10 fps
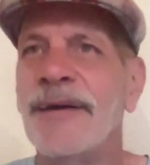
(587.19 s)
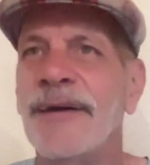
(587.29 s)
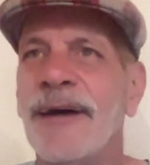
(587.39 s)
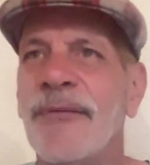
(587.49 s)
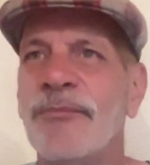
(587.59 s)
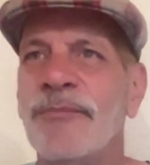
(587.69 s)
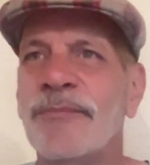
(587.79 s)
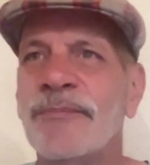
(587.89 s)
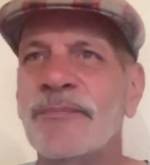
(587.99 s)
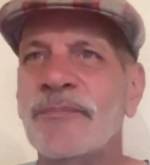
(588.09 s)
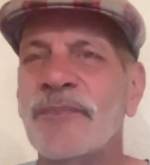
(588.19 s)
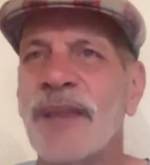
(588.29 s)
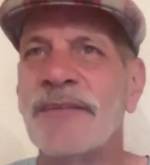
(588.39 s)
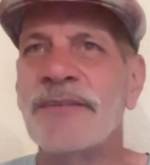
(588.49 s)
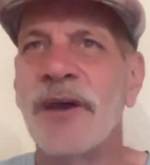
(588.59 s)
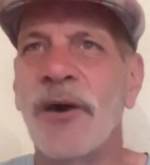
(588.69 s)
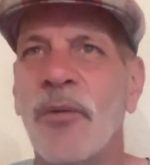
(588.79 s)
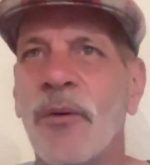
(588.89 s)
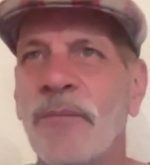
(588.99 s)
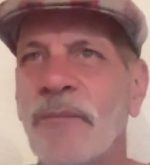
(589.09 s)
Um,
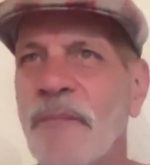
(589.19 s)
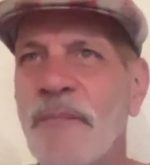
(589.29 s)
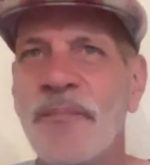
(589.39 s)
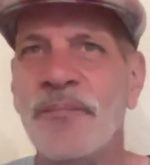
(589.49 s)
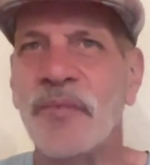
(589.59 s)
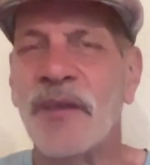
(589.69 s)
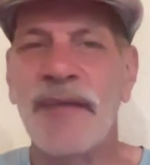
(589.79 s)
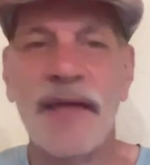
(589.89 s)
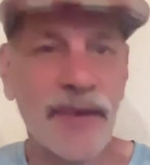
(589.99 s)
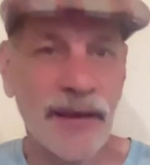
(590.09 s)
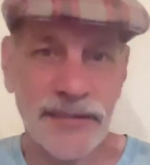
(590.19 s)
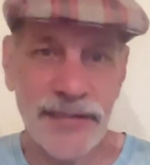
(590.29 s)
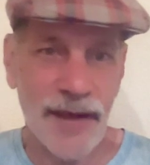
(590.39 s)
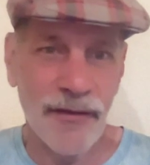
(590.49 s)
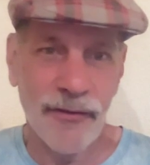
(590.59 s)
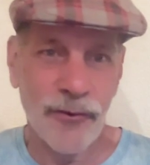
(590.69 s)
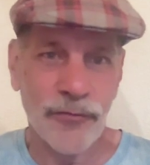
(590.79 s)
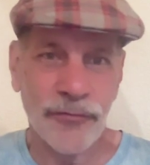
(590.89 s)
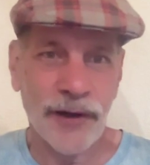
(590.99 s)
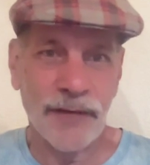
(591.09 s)
so that thing is staying on the
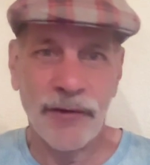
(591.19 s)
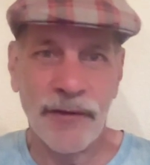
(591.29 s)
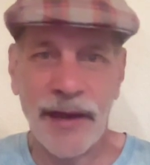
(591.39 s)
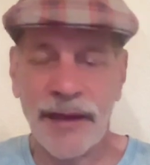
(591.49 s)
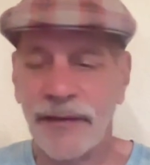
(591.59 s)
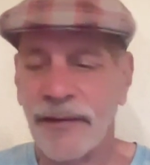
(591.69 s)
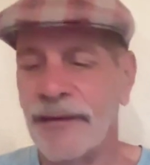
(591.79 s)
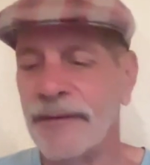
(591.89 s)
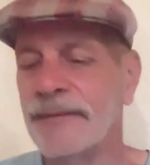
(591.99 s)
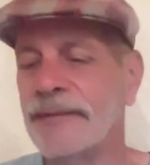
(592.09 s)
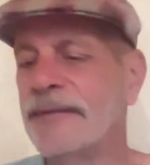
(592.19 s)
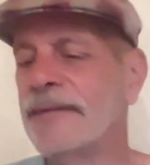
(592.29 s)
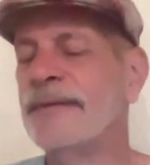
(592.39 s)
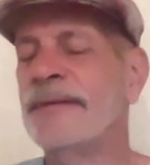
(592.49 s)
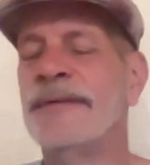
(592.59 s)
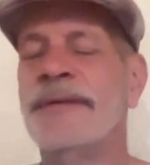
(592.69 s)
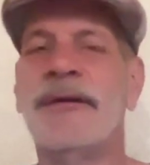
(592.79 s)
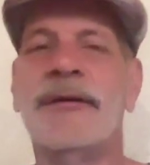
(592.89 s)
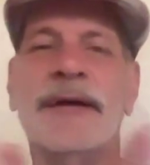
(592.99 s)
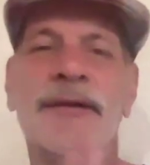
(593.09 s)
roof forever, that I can tell you.
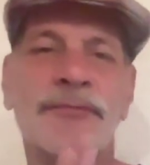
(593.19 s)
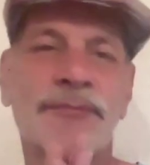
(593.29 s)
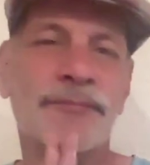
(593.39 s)
All right.